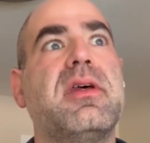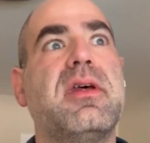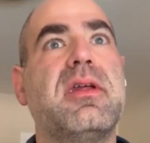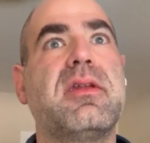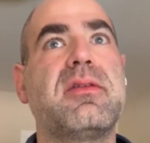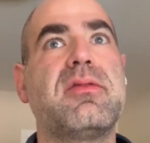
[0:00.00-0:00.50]

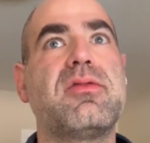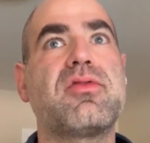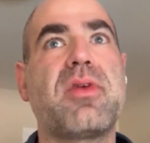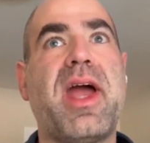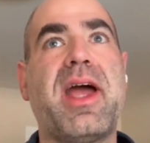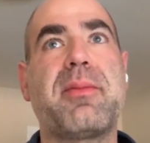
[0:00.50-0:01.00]
to
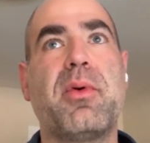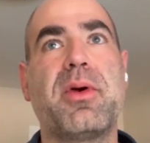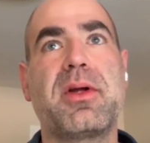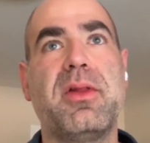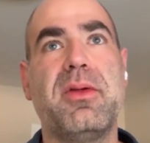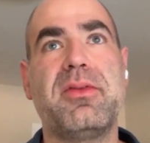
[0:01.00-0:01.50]
track
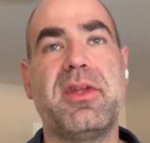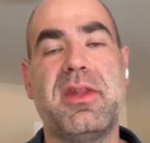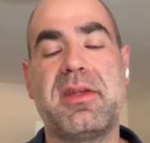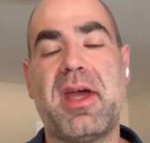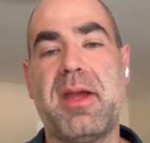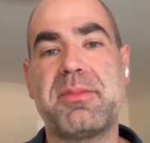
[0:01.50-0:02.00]
more
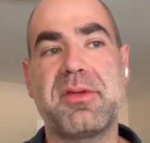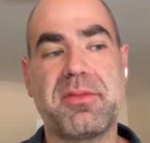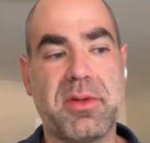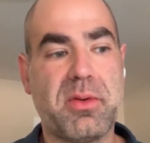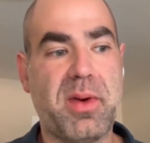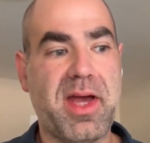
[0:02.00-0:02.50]
closely the types
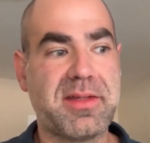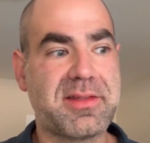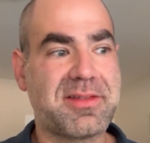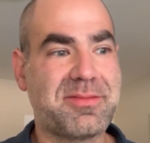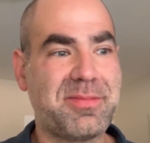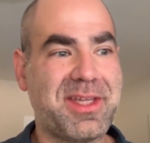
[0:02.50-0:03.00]
of
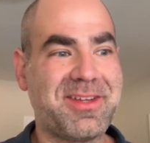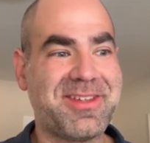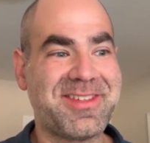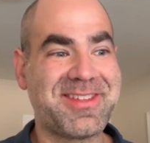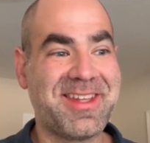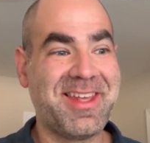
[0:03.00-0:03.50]
requests,
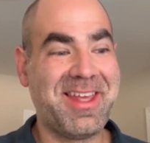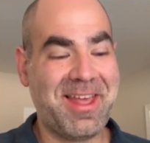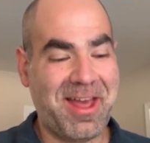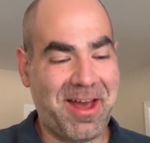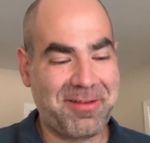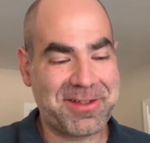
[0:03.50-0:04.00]
because
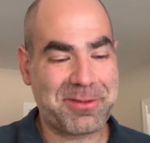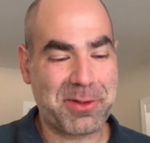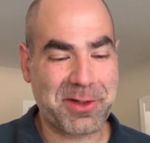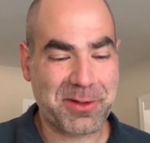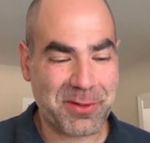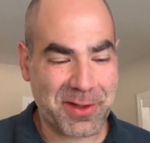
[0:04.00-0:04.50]
obviously
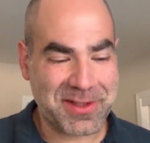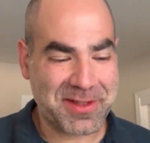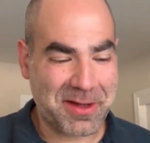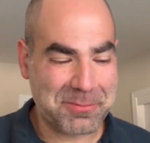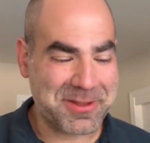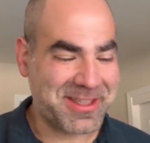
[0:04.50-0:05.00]
when a request
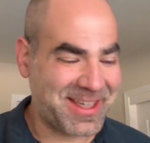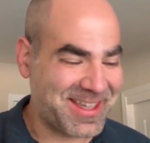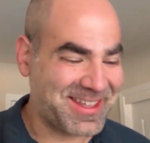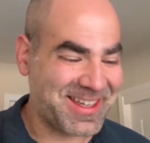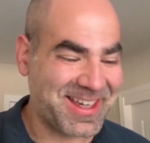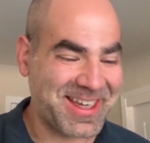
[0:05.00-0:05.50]
comes
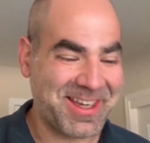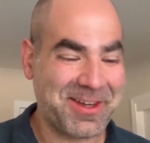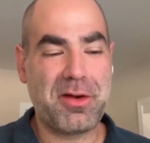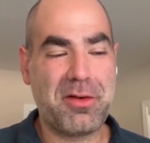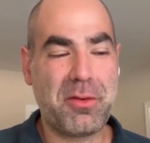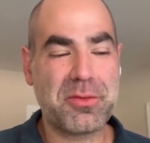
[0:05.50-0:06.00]
in,
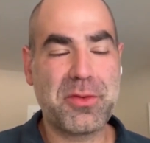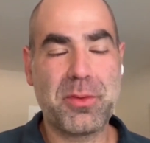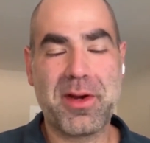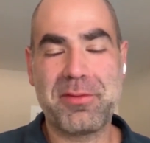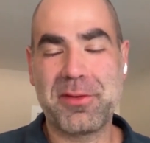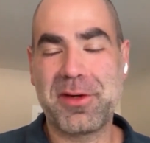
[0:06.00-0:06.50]
no
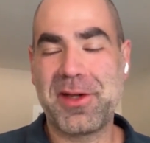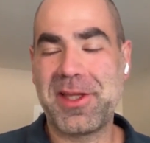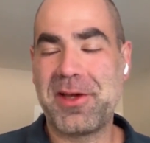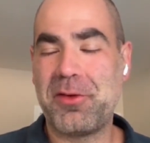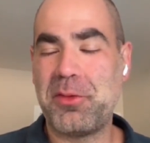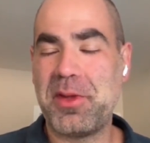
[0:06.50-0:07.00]
two are ever
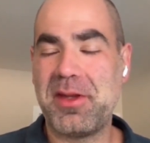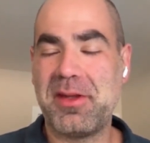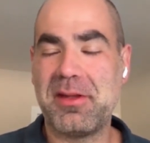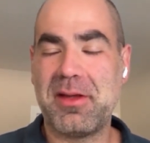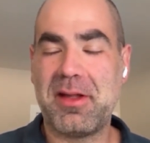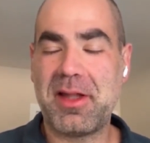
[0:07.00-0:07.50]
really going to
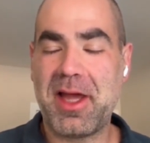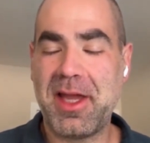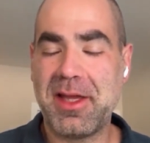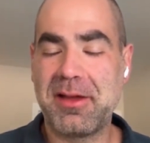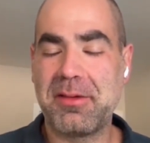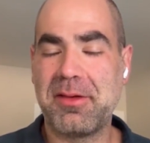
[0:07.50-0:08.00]
be
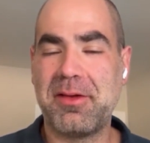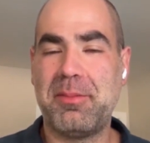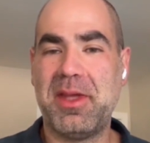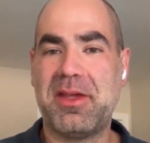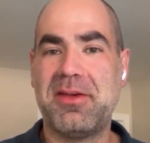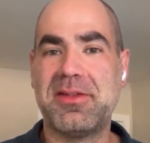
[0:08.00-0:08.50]
alike
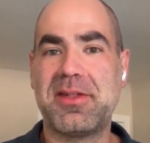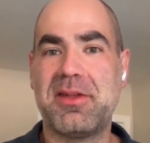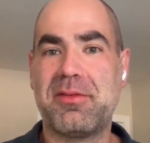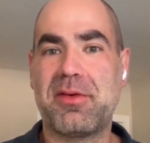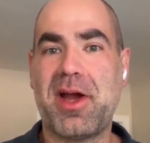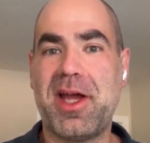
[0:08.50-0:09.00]
because
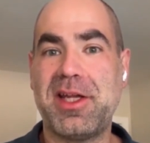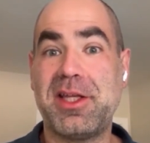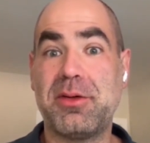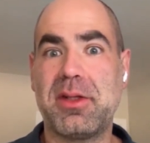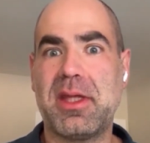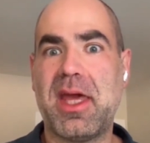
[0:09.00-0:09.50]
of the
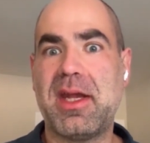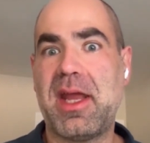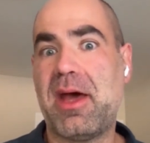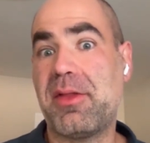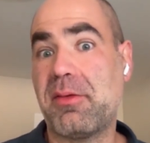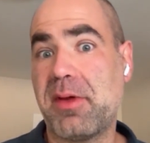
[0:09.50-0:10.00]
variety you can get
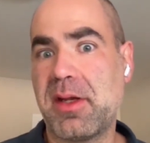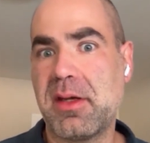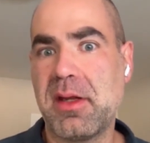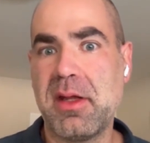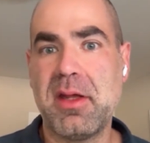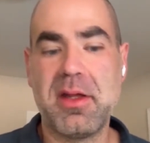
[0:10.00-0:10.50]
in how they're
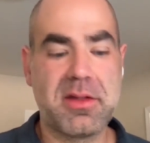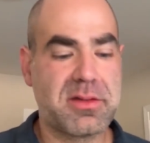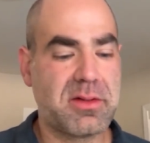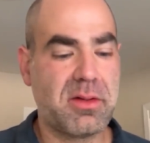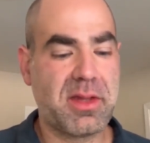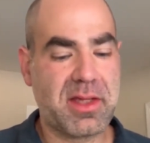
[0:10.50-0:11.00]
written.
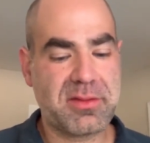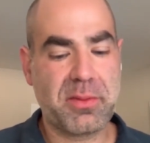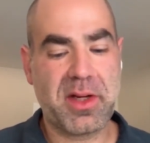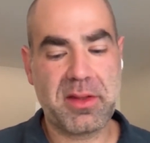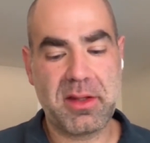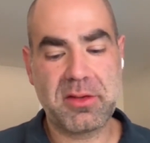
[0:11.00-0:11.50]
So
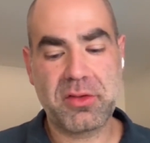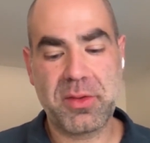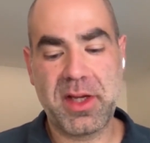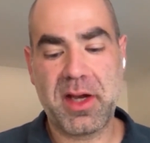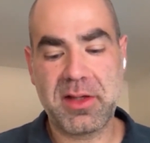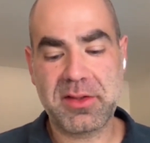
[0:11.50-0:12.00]
that's where the
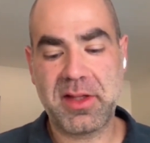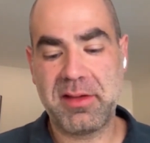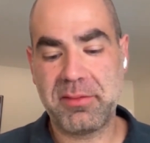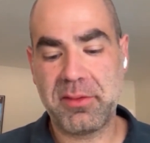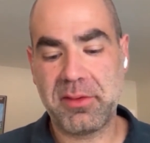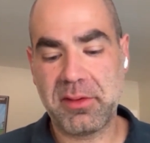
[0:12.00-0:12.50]
triage
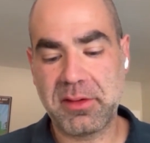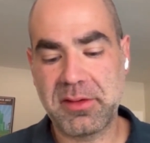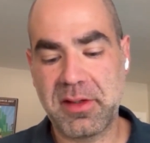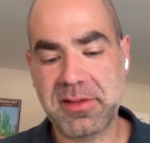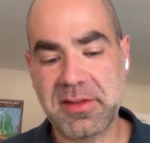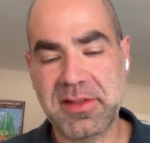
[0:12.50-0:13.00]
level
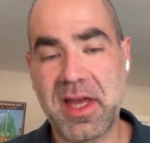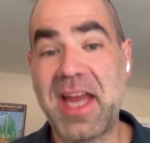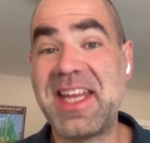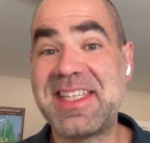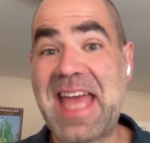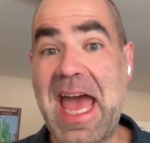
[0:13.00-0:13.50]
does
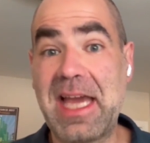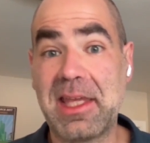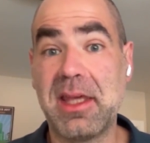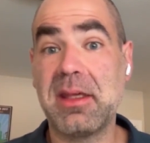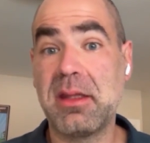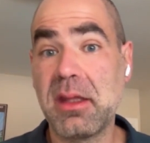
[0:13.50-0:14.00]
assign a
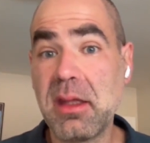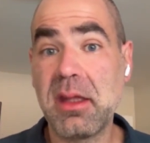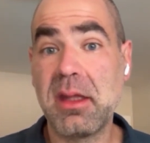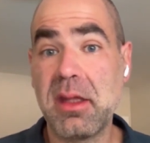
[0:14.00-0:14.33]
tagging